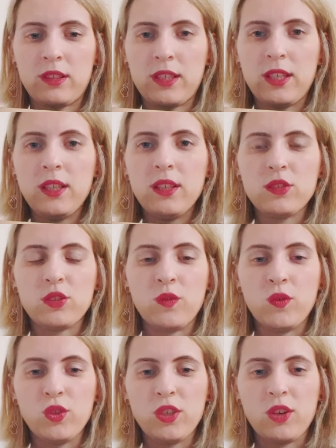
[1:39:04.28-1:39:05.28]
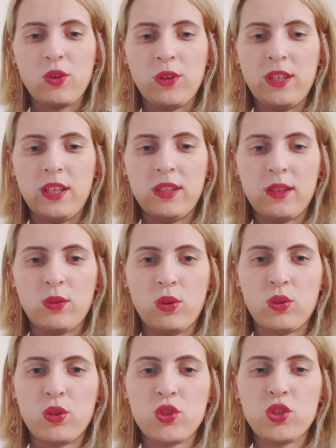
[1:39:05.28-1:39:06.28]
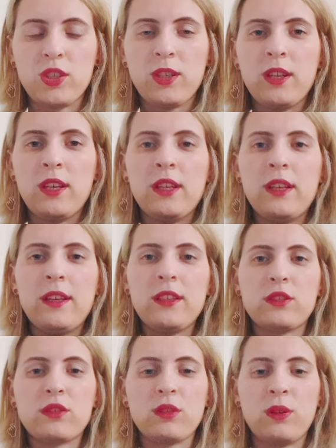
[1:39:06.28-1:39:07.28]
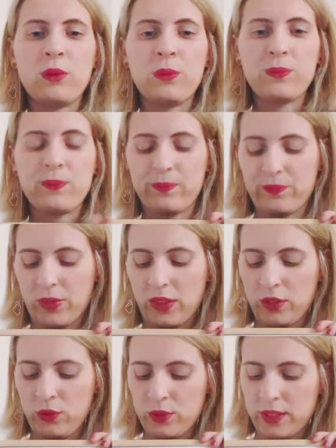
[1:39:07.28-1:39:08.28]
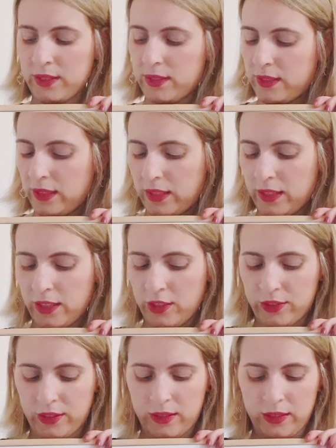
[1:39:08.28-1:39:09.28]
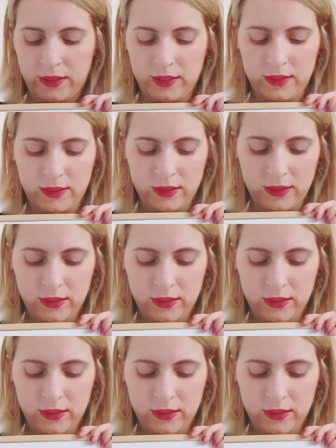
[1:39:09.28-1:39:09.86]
Okay, so vuk koji jede kokoši. So you can see here that it is